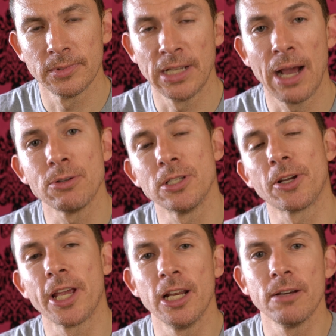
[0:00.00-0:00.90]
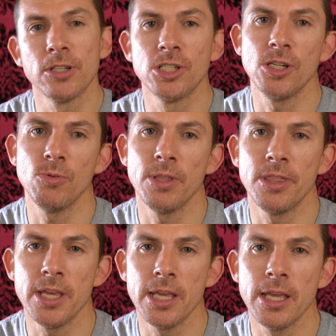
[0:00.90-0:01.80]
Now, I was lucky enough to shoot with
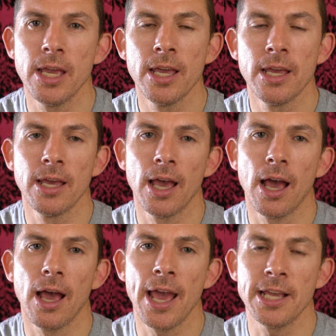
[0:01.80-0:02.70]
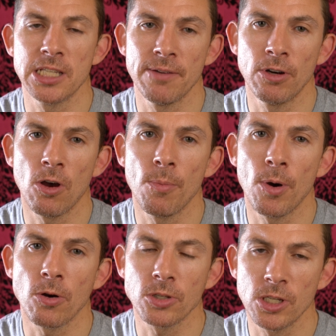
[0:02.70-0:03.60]
the A7R
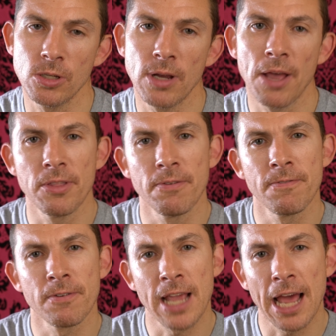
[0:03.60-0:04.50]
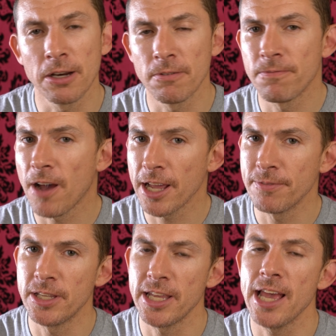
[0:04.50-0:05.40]
Mark II and the Canon
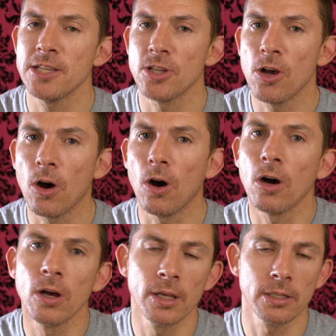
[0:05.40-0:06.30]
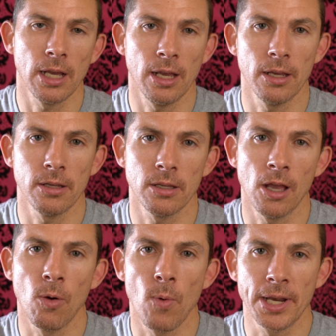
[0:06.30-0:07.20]
5DSR at
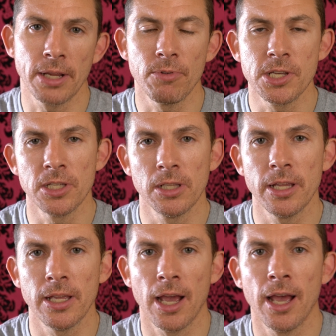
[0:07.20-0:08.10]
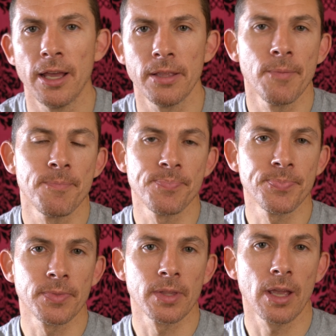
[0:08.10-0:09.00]
a wedding recently,
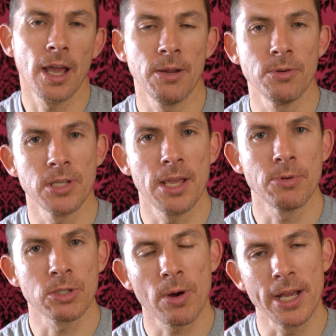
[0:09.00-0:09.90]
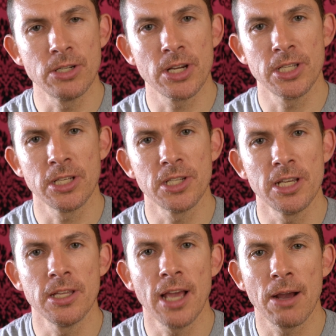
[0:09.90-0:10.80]
and it was quite interesting to
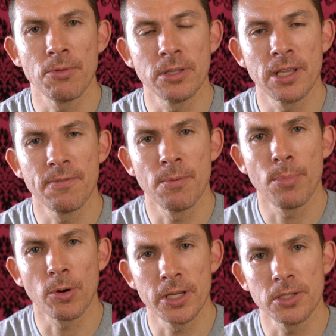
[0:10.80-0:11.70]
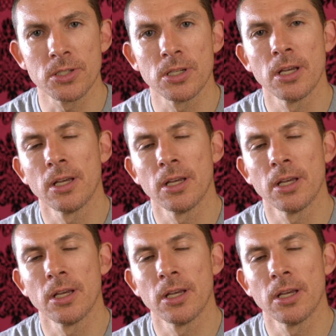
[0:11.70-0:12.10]
see how the different bodies